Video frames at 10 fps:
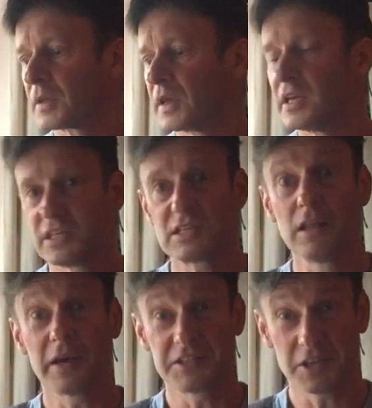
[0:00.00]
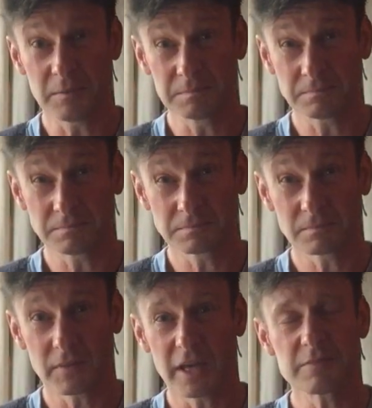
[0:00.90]
it is lighter.
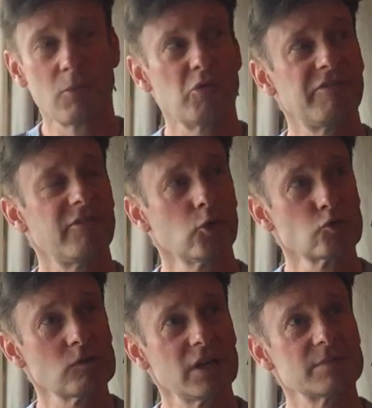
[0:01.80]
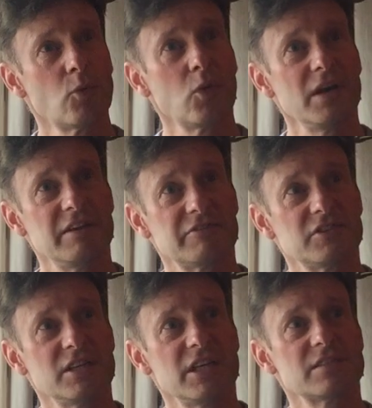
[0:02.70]
It's more floral. It's more
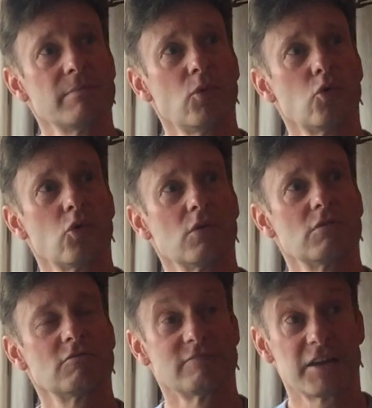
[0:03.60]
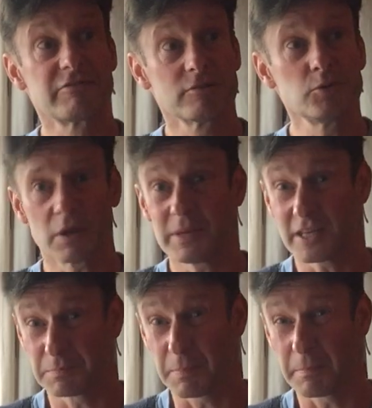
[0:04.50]
lifted. It's more red fruit. I mean,
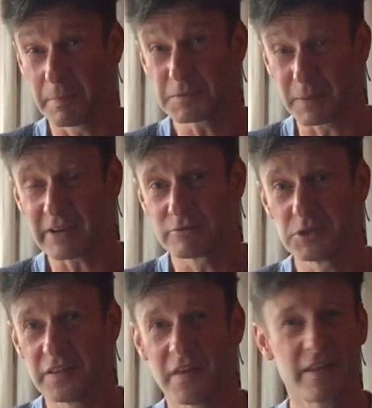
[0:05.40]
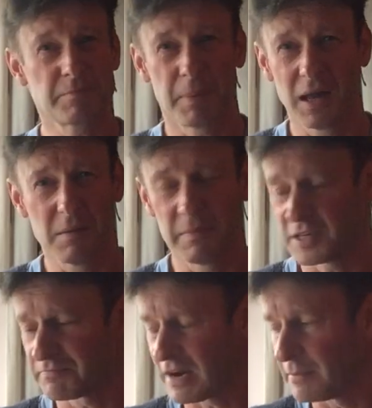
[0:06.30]
there's black fruit in there. There's plum. There's
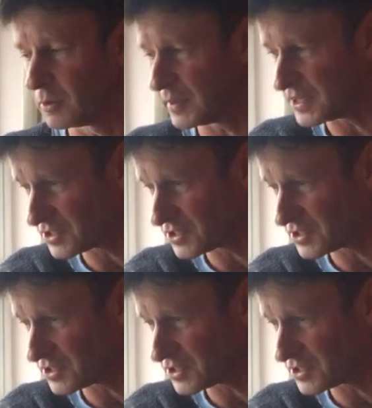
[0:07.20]
bramble. But it's